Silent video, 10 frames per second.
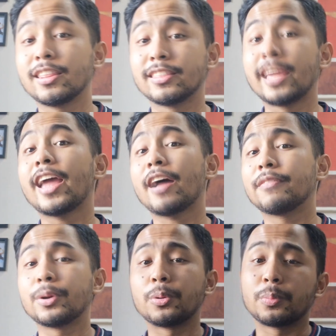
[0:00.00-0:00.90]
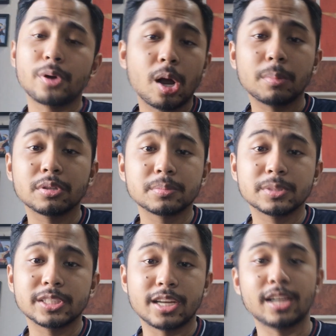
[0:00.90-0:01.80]
They have their own
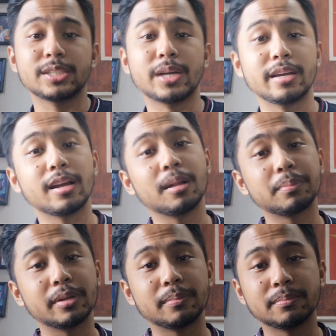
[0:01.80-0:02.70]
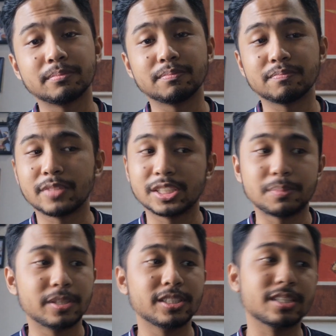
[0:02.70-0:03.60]
problems, and I try to help them as
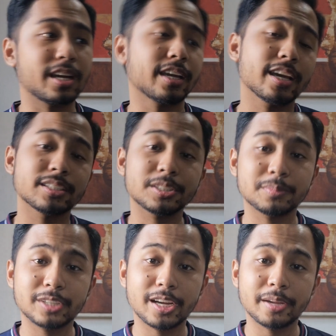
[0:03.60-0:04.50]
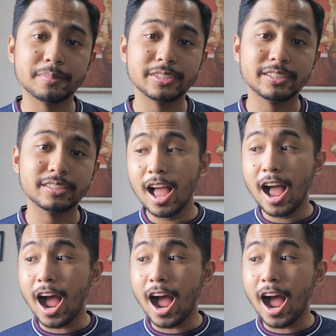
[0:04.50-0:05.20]
much as I can sometimes.